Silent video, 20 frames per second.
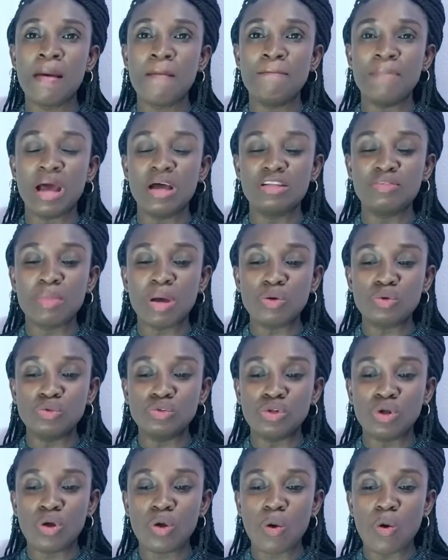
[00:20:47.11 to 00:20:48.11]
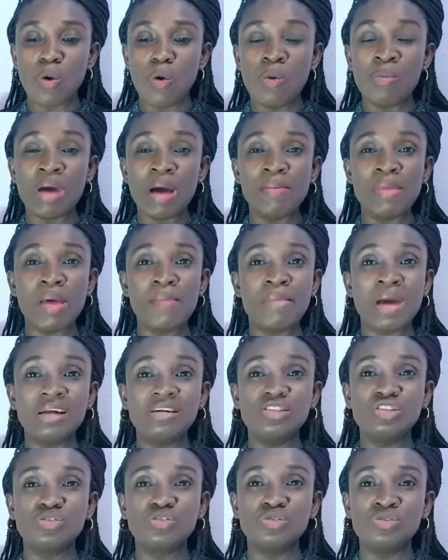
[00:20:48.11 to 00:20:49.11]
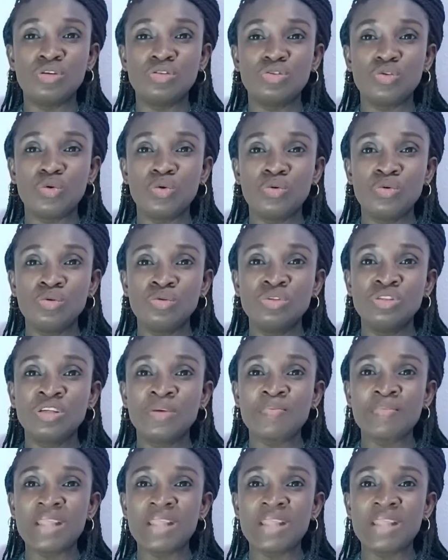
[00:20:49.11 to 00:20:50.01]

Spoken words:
my husband could not come and my marriage could not hold,